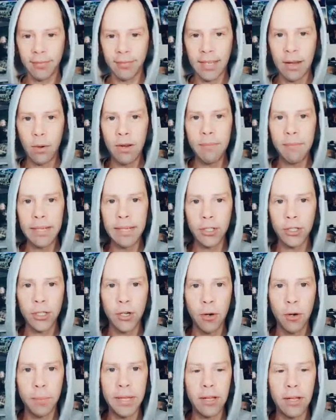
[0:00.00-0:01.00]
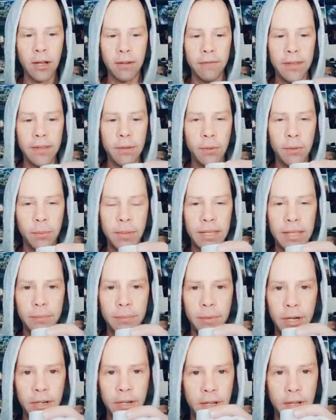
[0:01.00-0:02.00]
wonder if my Slurpee coffee will be in the
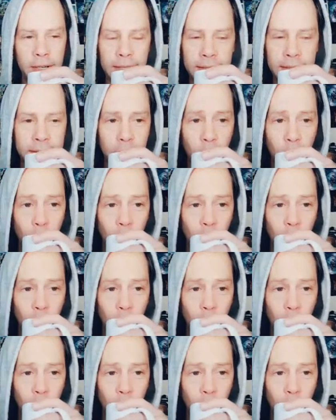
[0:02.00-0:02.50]
podcast.